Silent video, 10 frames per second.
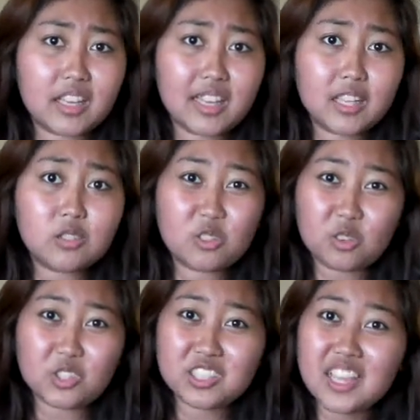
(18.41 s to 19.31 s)
King's
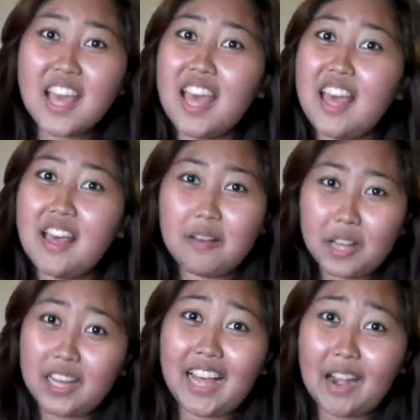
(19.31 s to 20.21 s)
Cross
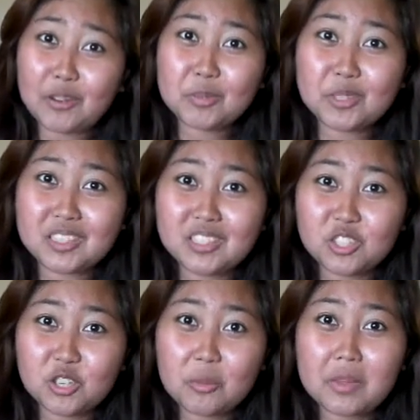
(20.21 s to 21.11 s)
Harry Potter
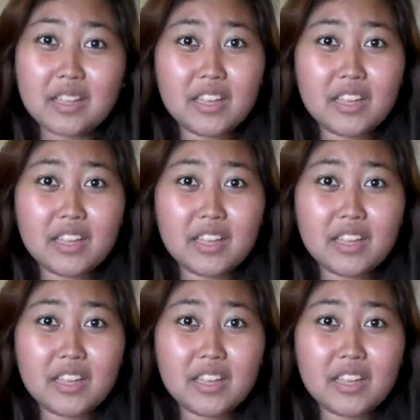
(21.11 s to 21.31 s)
shop,